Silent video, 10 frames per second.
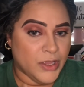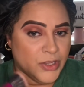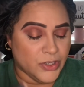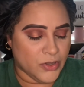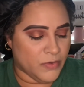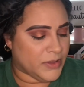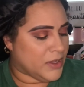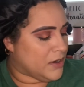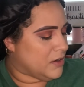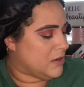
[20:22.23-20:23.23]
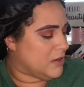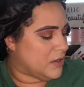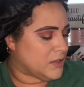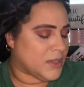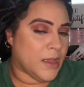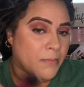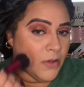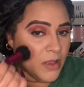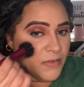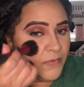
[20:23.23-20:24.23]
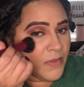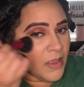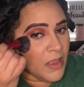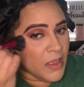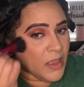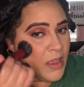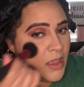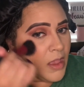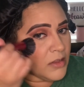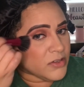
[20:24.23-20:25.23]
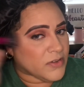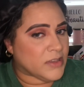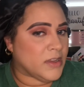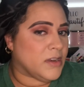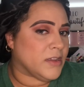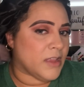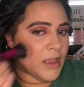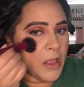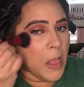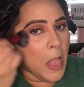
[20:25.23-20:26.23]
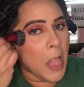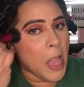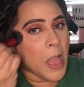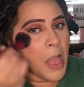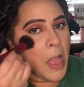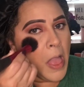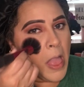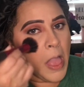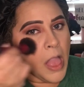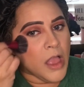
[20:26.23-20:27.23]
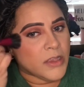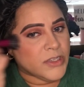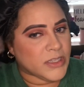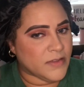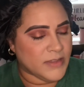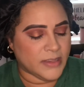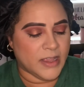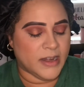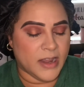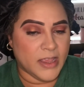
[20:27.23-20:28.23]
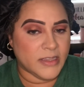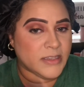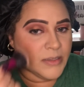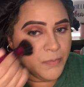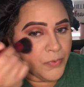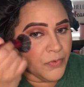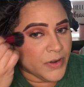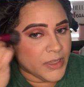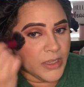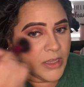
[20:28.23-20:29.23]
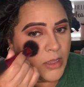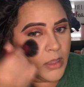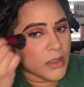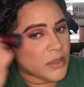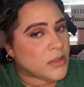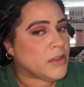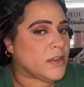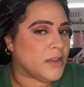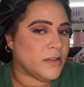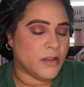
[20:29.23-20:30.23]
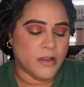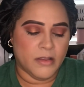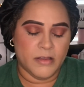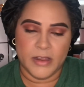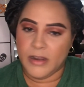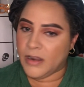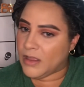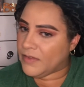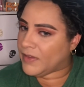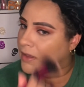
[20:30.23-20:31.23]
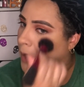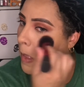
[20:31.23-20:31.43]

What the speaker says: Just go in there, tap off. Just right there. Look at that. Just gives like a nice, pretty. Oh, I love it.